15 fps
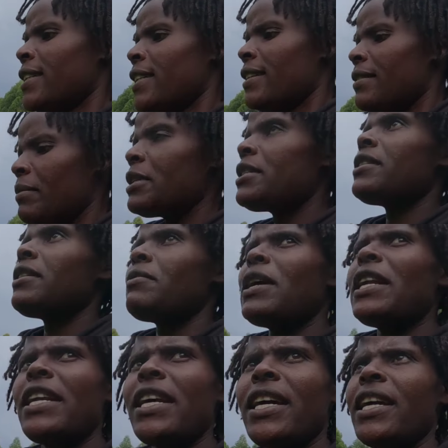Yeah, but
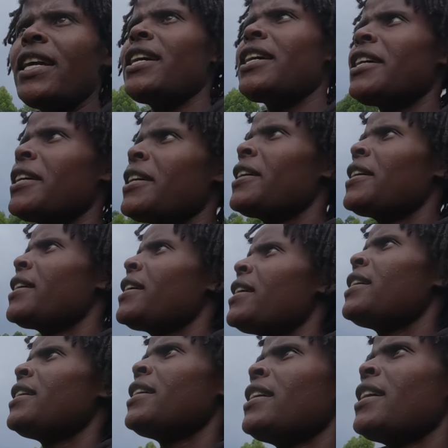one day,
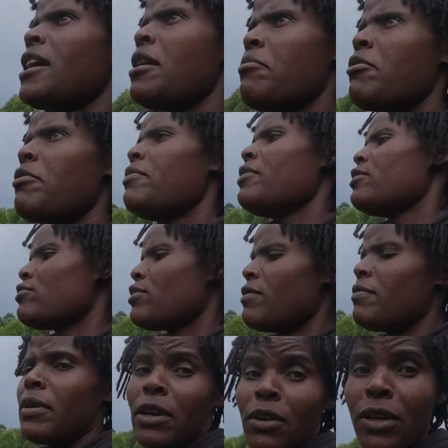I'm hoping to
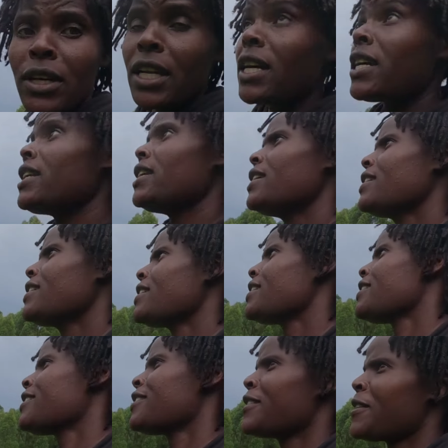have my own land,
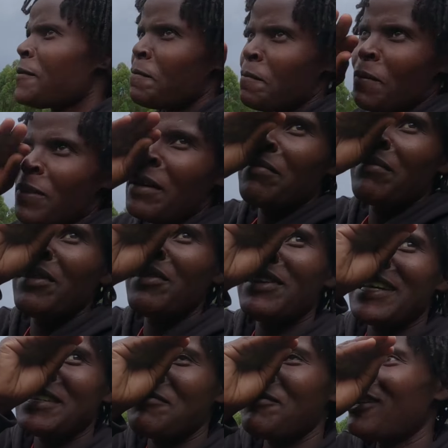
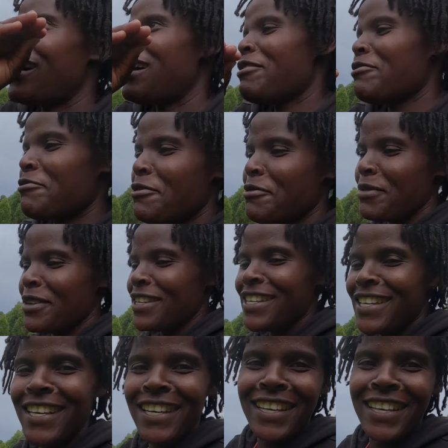build a small house for me,